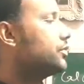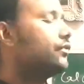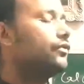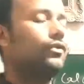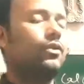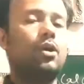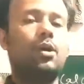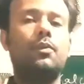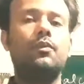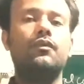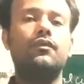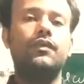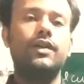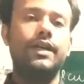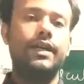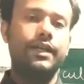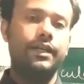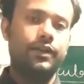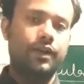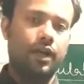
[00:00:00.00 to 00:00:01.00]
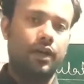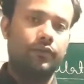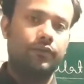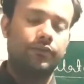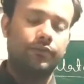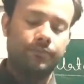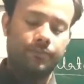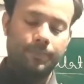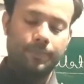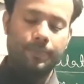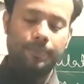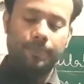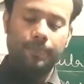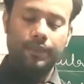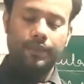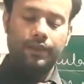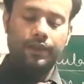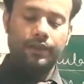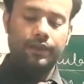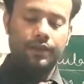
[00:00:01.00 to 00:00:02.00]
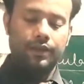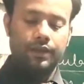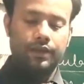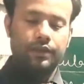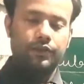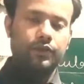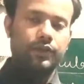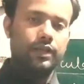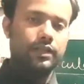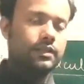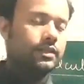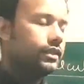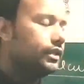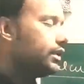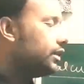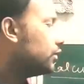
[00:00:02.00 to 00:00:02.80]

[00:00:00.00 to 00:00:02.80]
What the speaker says: from VT graph. You can see